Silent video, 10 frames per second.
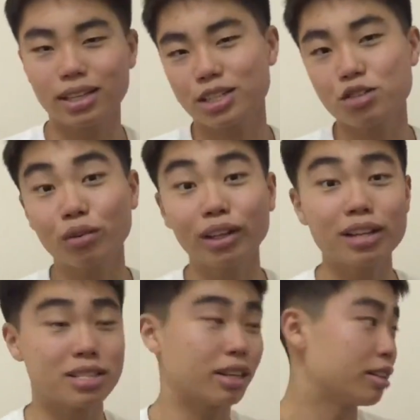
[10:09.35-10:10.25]
Just
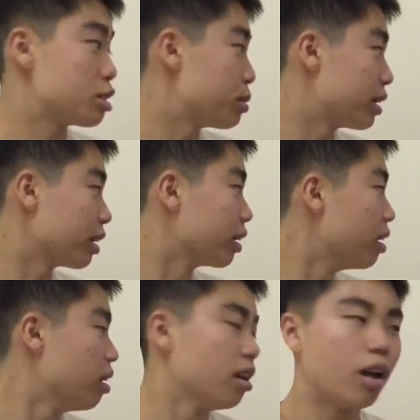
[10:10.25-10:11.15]
realistically speaking,
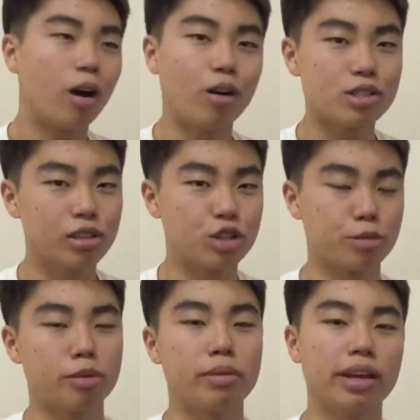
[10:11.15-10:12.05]
Arsenal
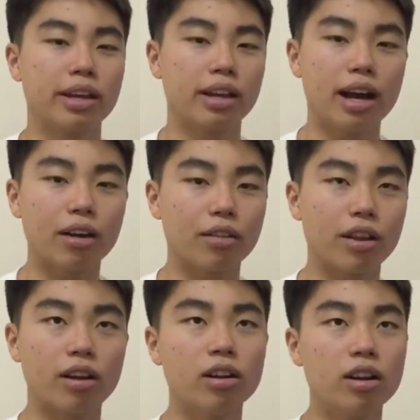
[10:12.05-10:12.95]
should be making it out of
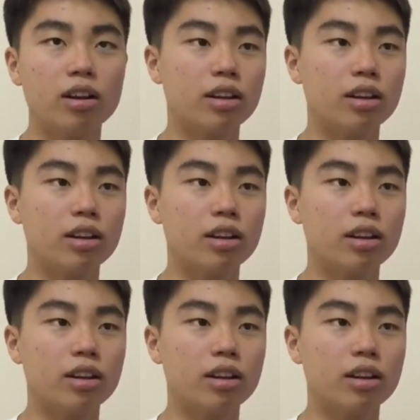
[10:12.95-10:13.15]
there,